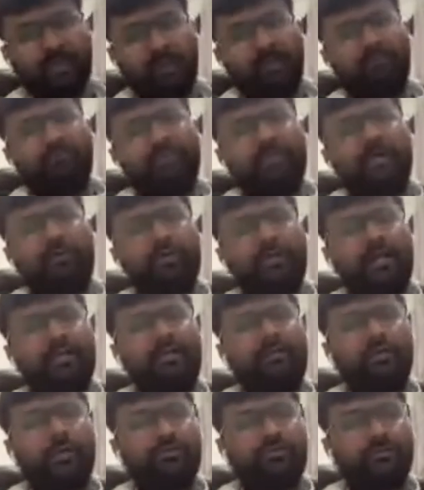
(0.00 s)
without
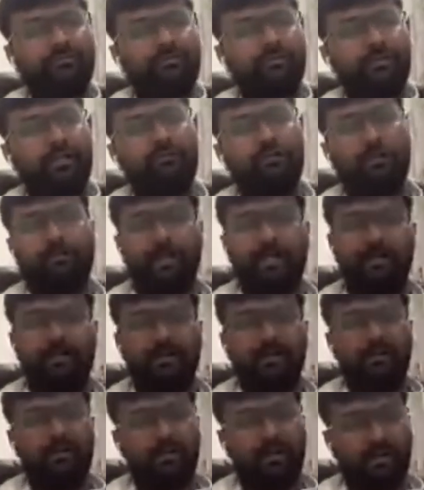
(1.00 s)
any knowledge of development
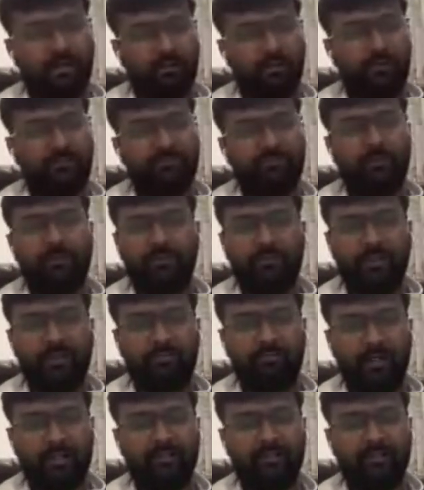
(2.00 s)
of software,